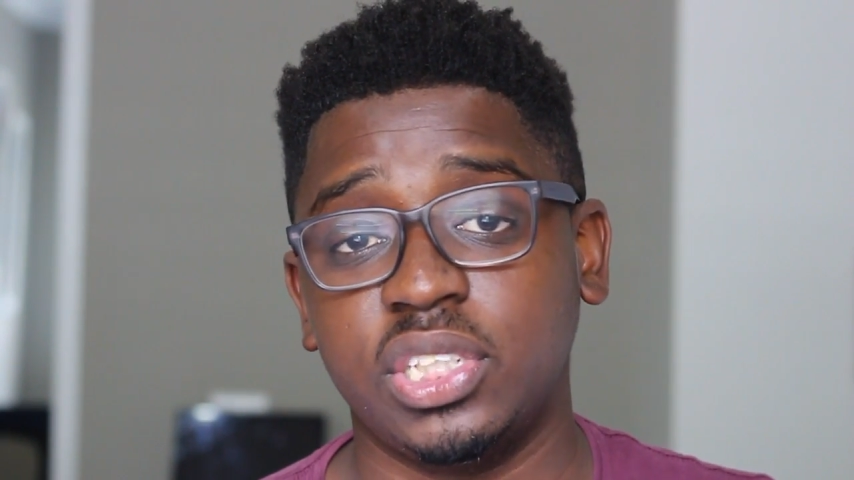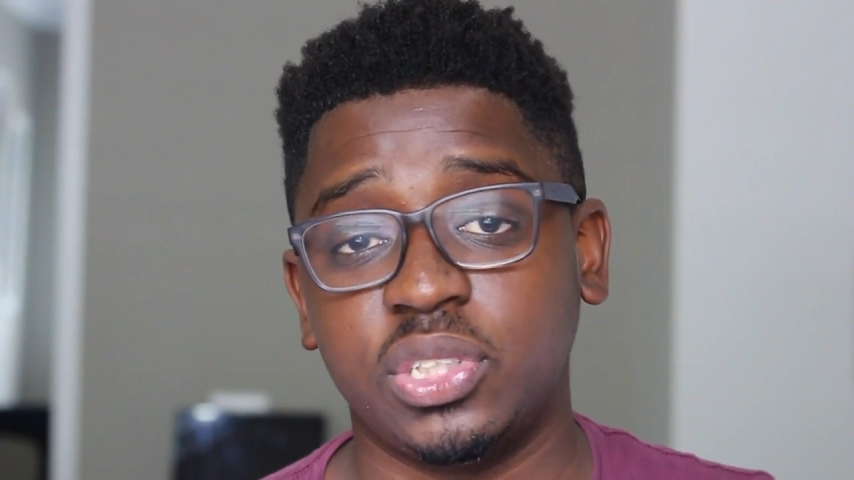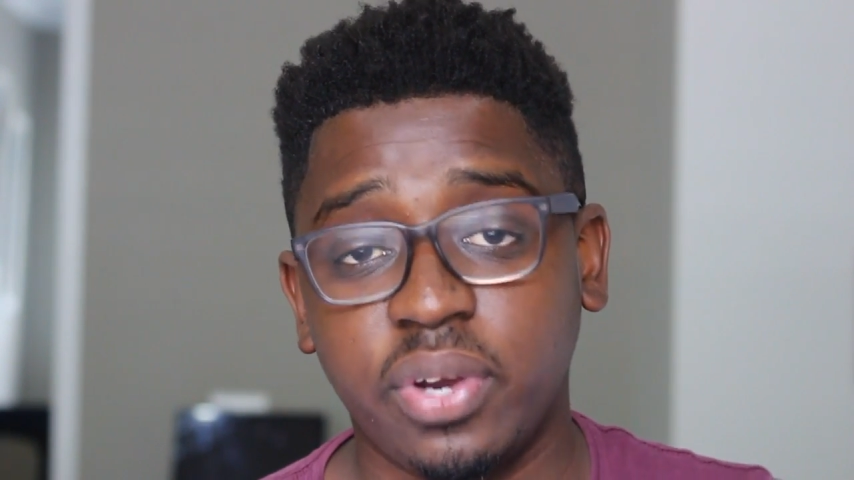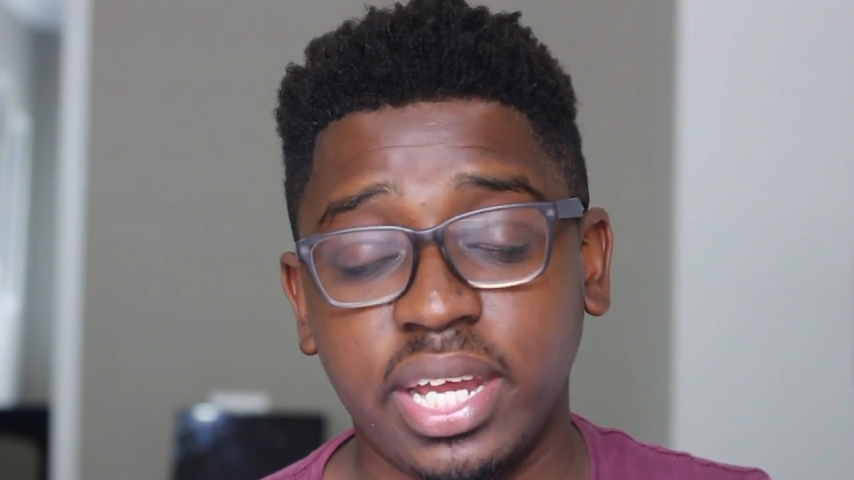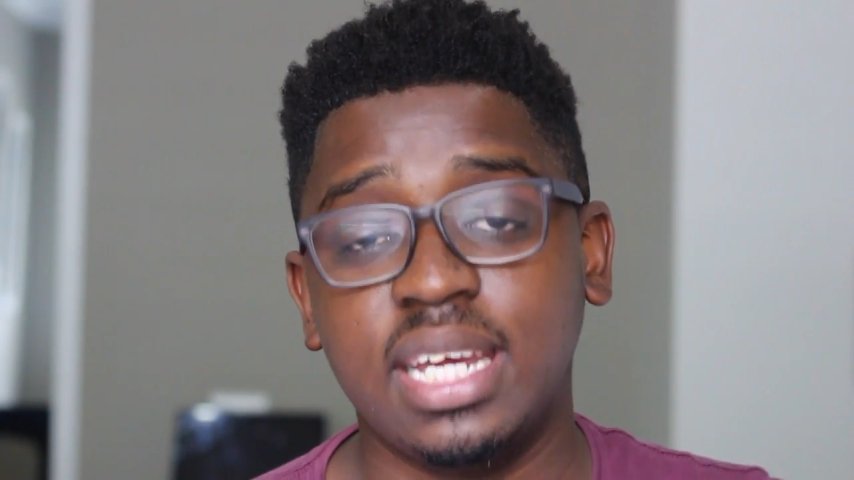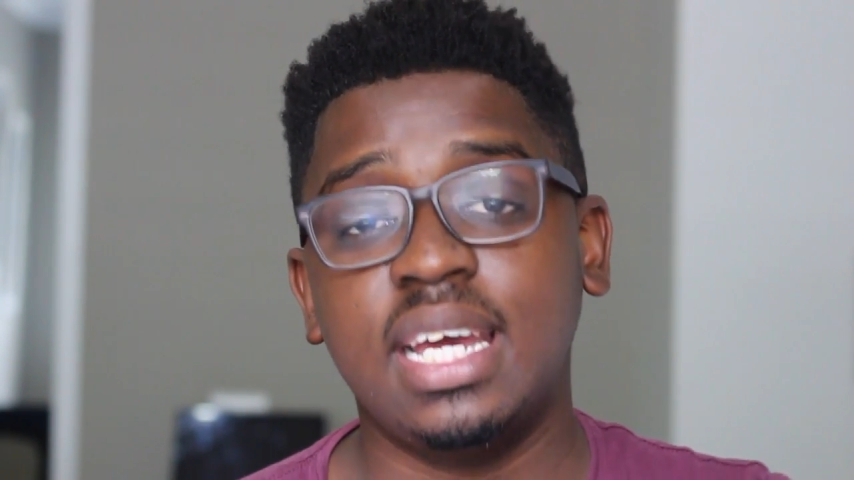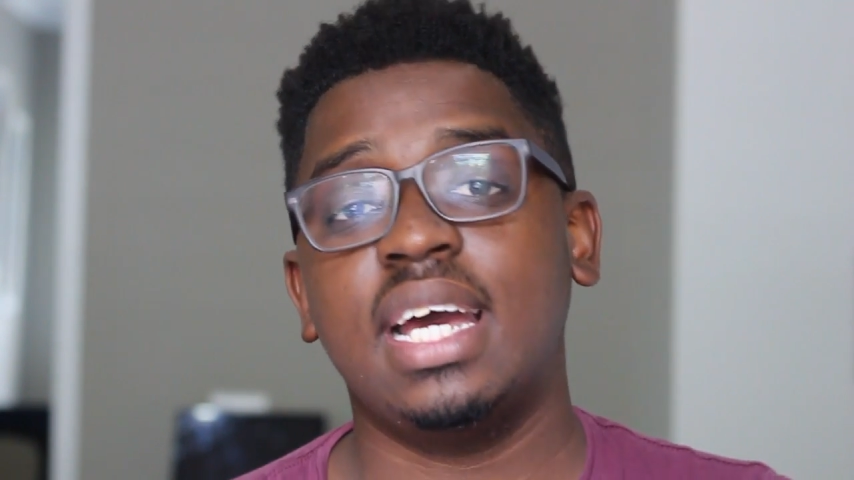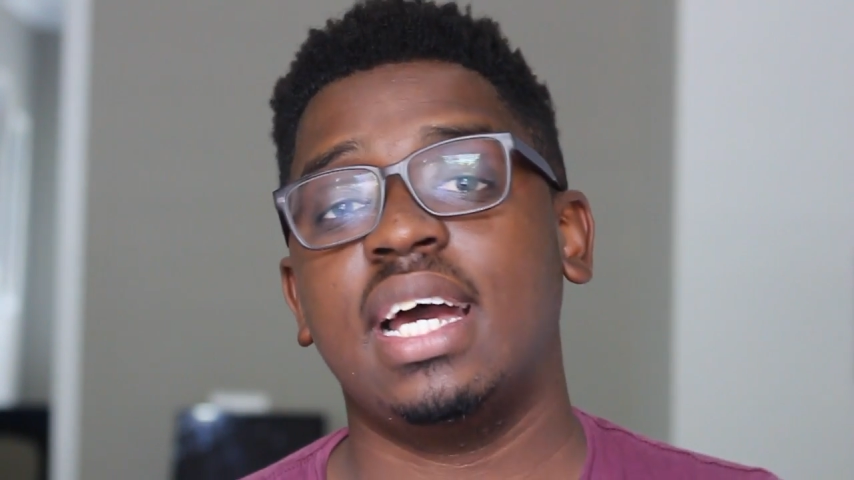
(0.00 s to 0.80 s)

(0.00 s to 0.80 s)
enjoy.